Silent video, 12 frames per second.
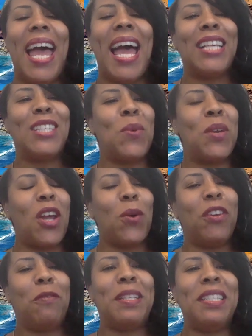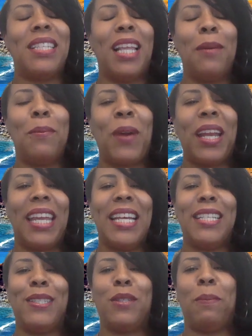As we know, we've been celebrating
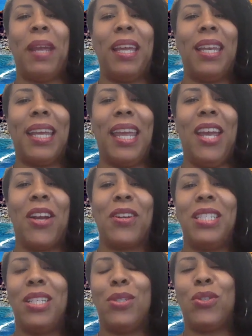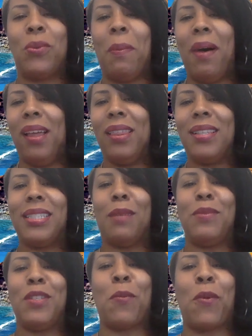Hispanic Heritage Month,
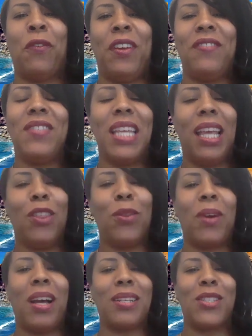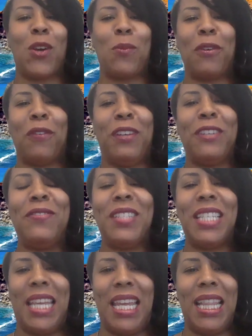September 15th through October
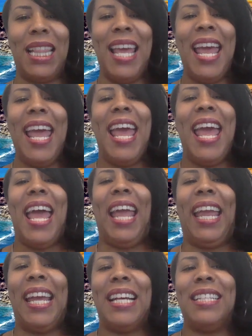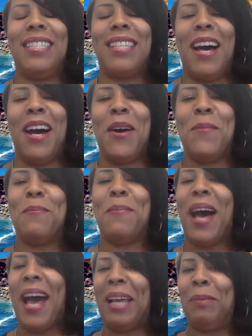15th. And um,
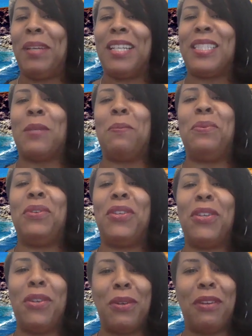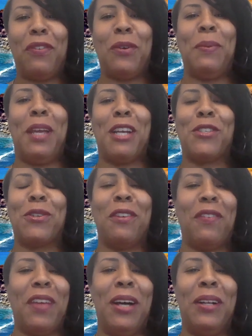behind me is a beautiful picture
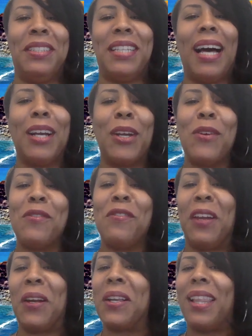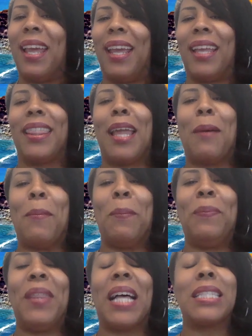of El Lago Verde in La,
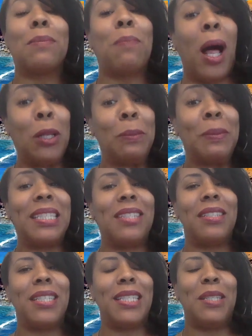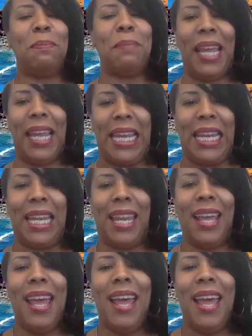Las Palmas, Spain.